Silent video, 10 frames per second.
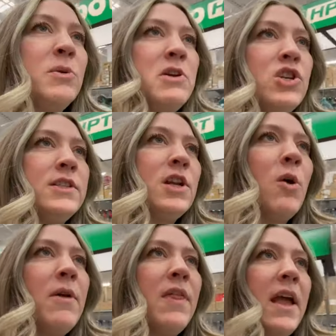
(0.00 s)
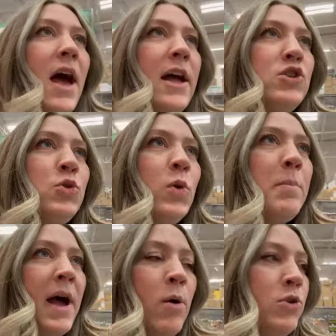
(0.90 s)
we should start with like a tool
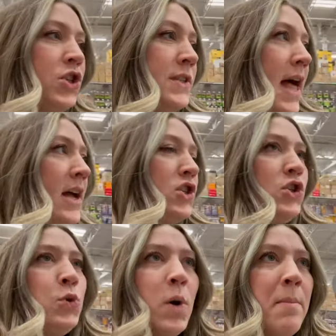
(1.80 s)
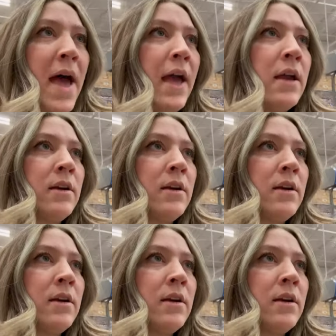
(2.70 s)
pouch slash tool bag.